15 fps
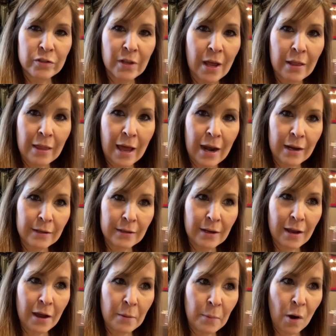a lot
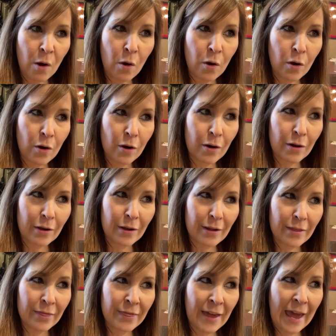about
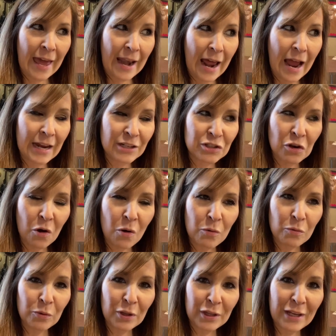that I don't
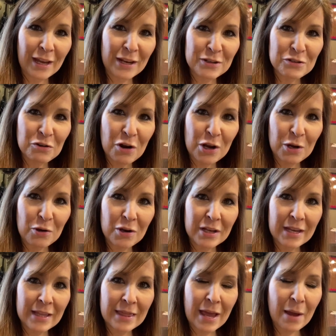really enjoy
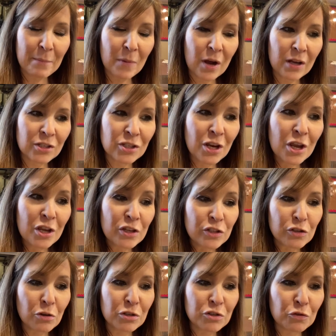cooking that much.
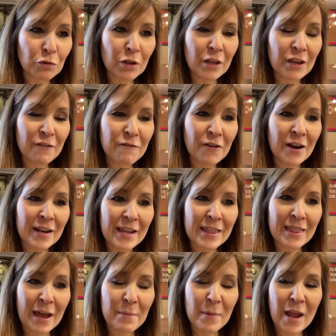So it's really funny
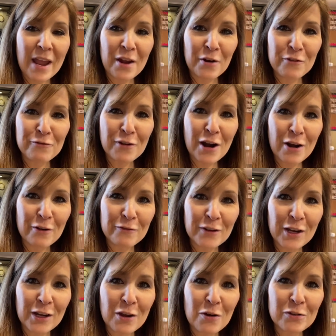that my air fryer
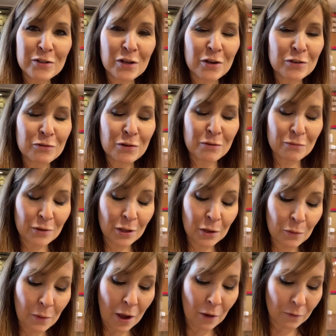videos are doing
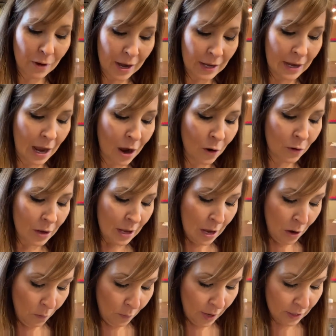really well right now,
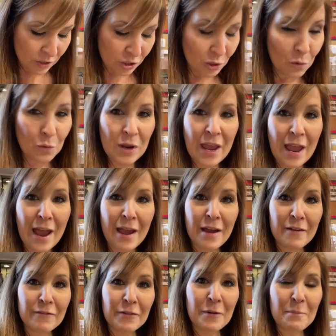which we
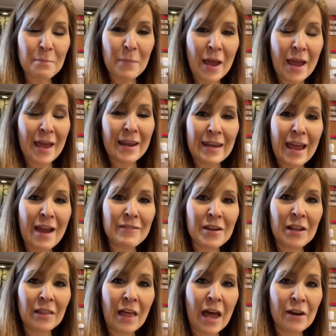have been having
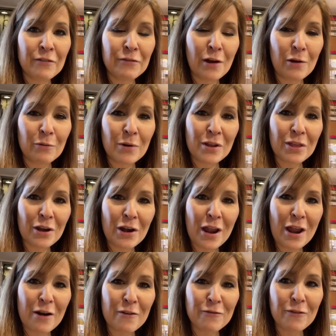a lot of fun with her
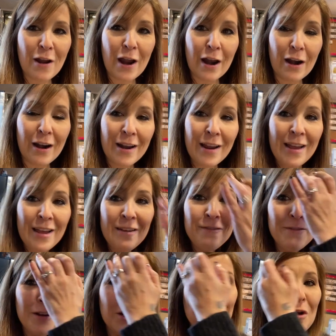air fryer
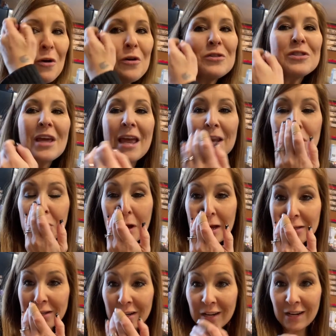videos. And you
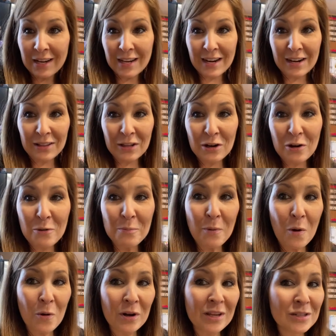guys are gonna get a little
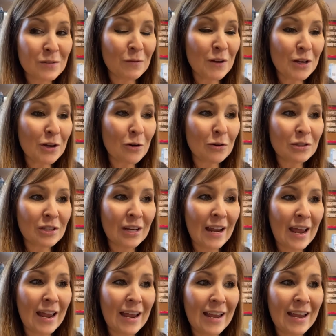bonus video
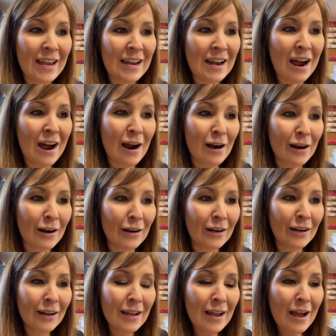today in our
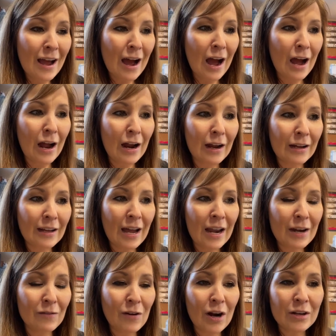uh, kind
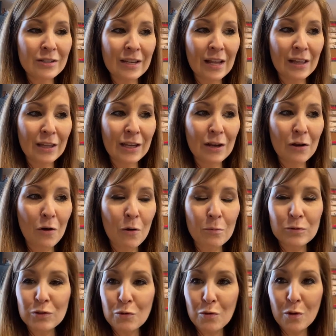of our daily
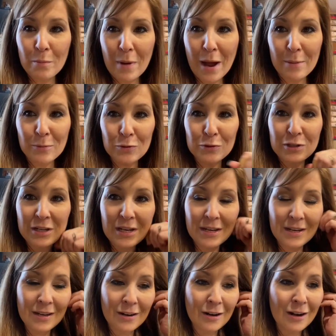homeschool mom routine
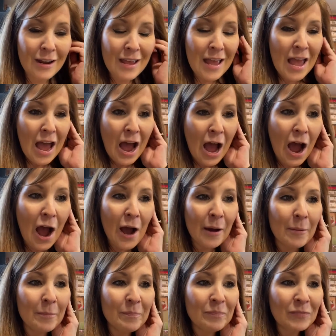here.
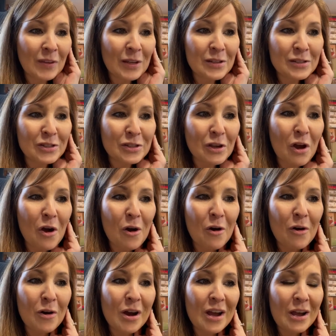Um,
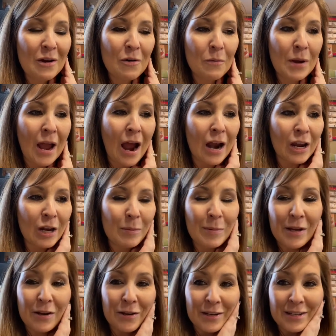so we are gonna be
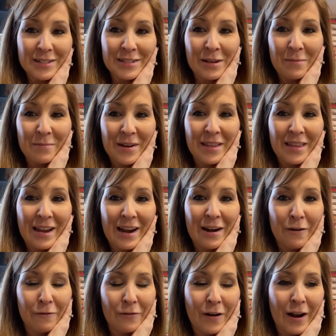cooking something in the
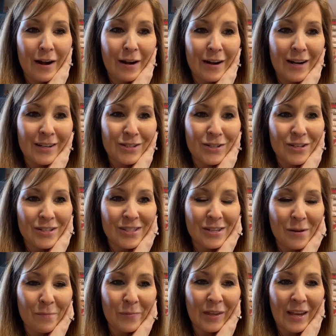air fryer. It's just
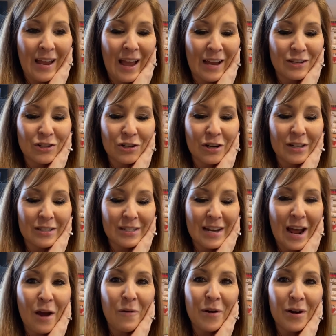something extra. It's
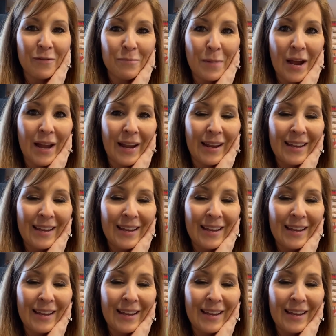not one of my,